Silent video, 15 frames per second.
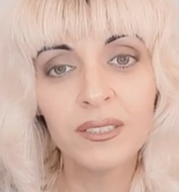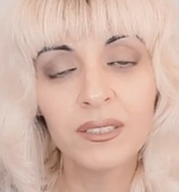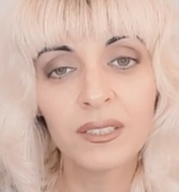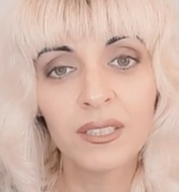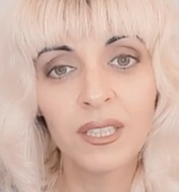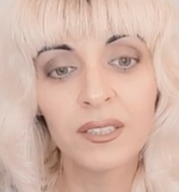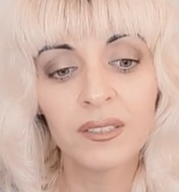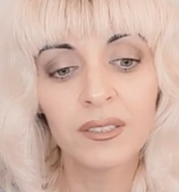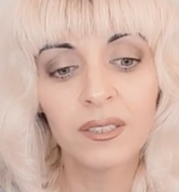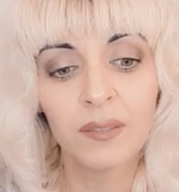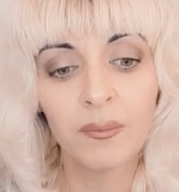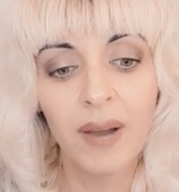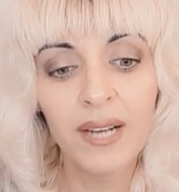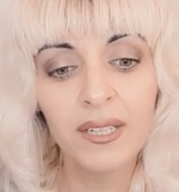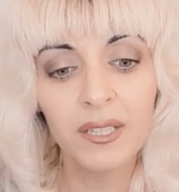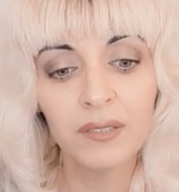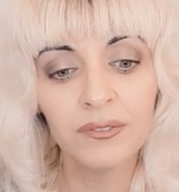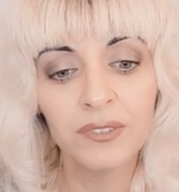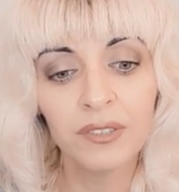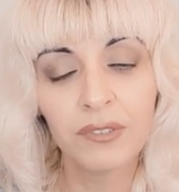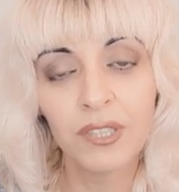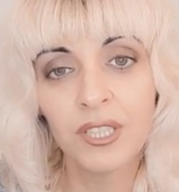and get money, I
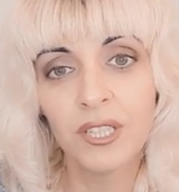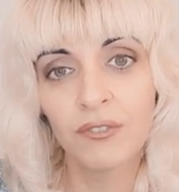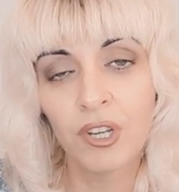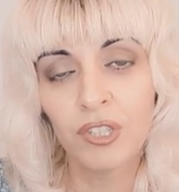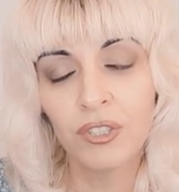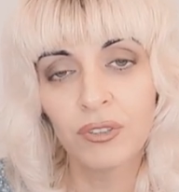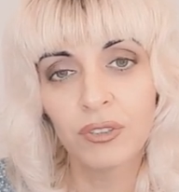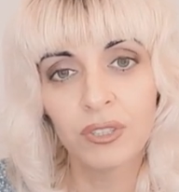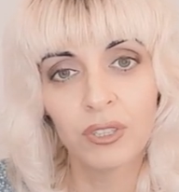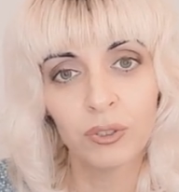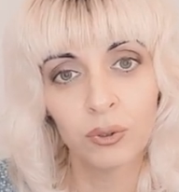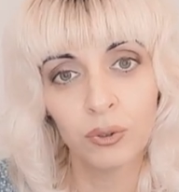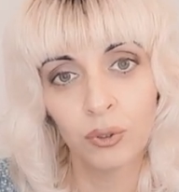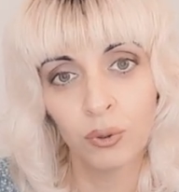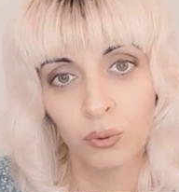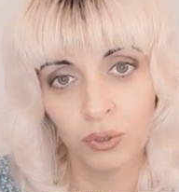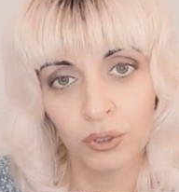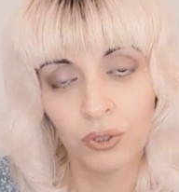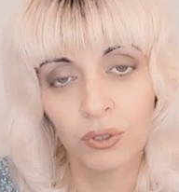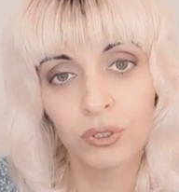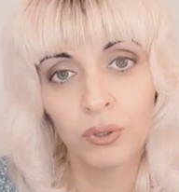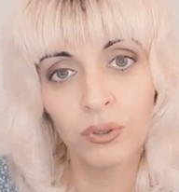think 3-year residency are not good.
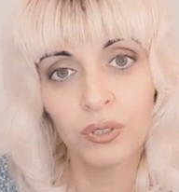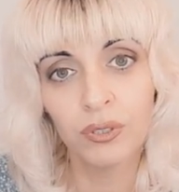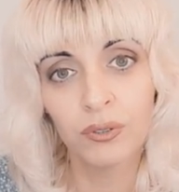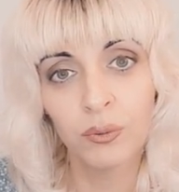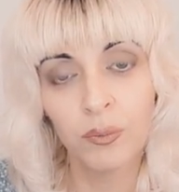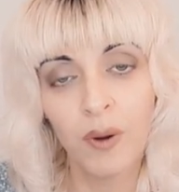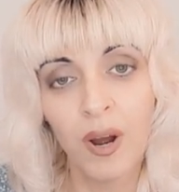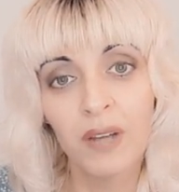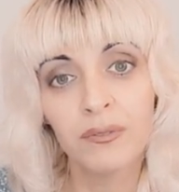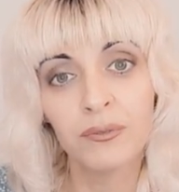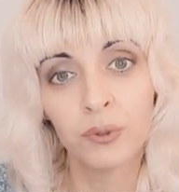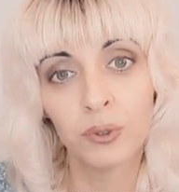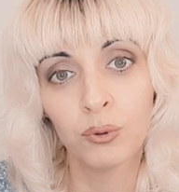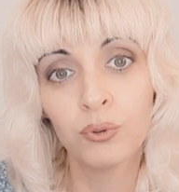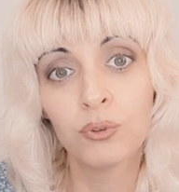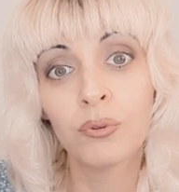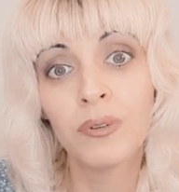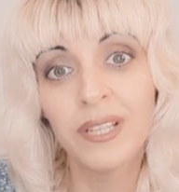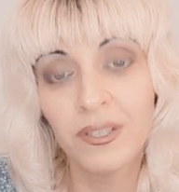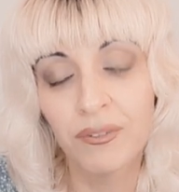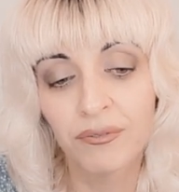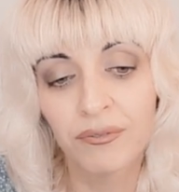So it's only you buy for you to
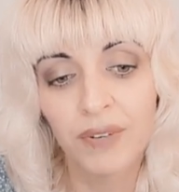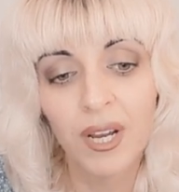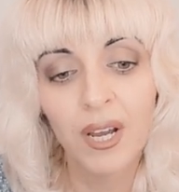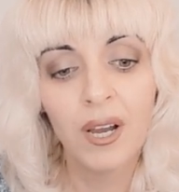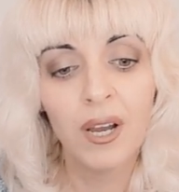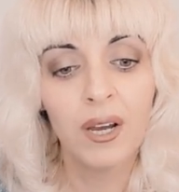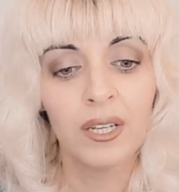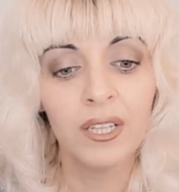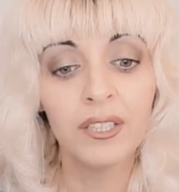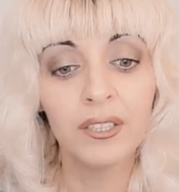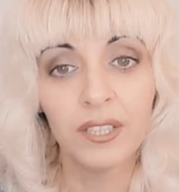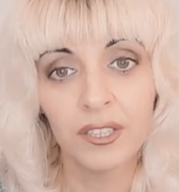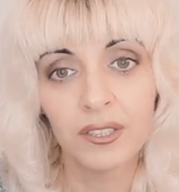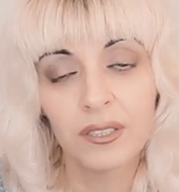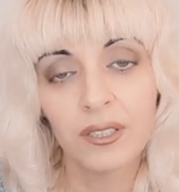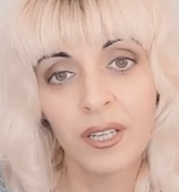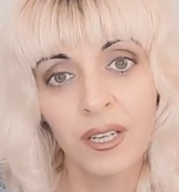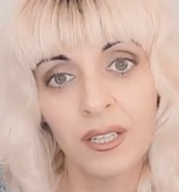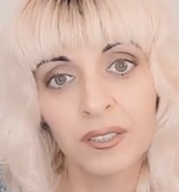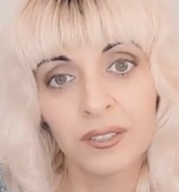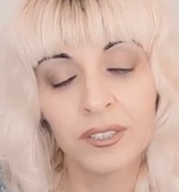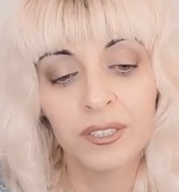live in it,
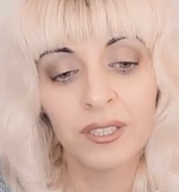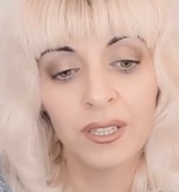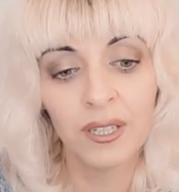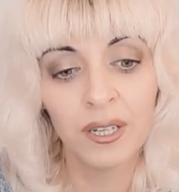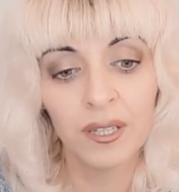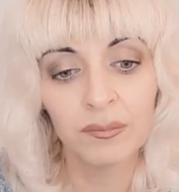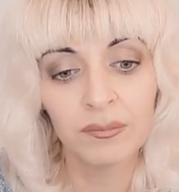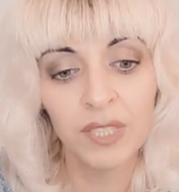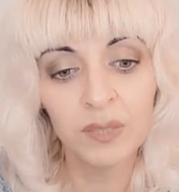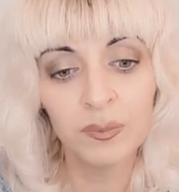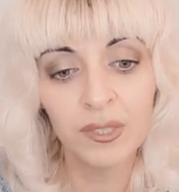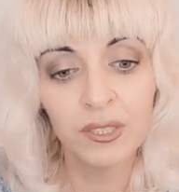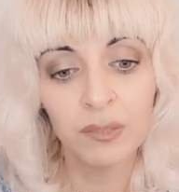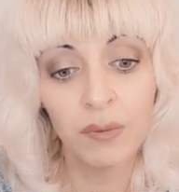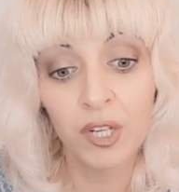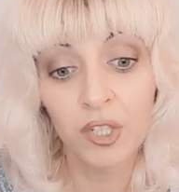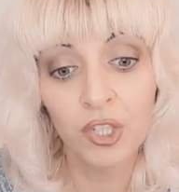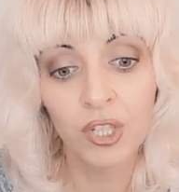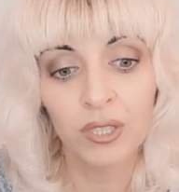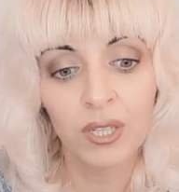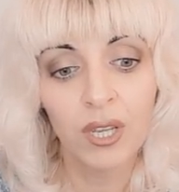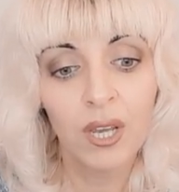and that's pretty much
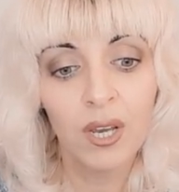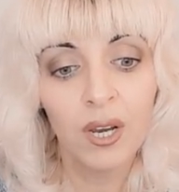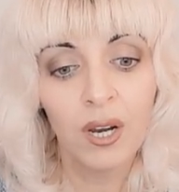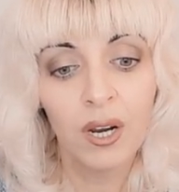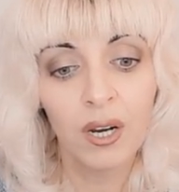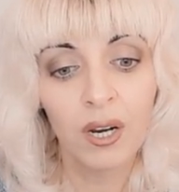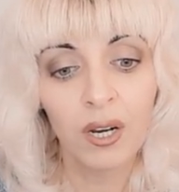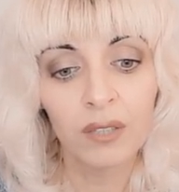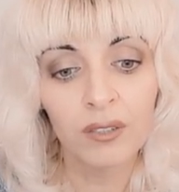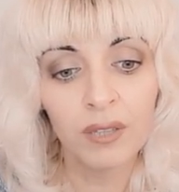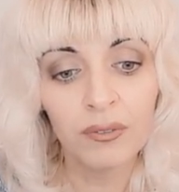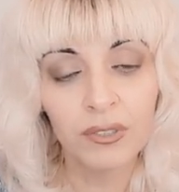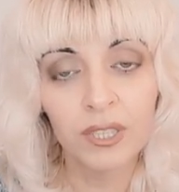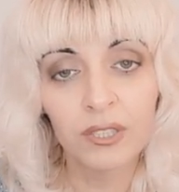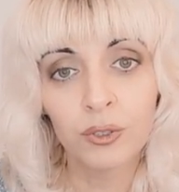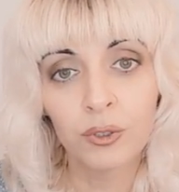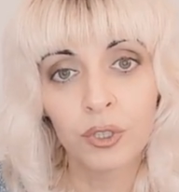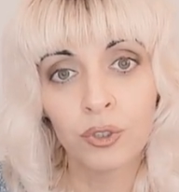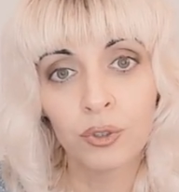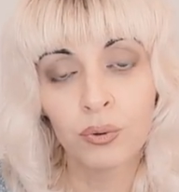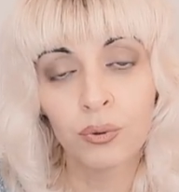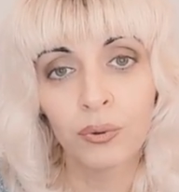it. Nothing else you
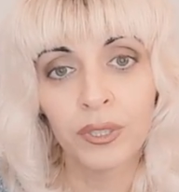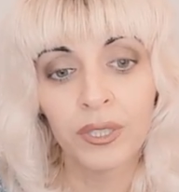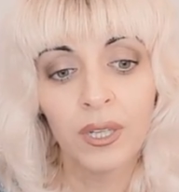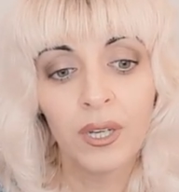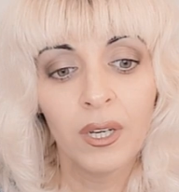can do with it.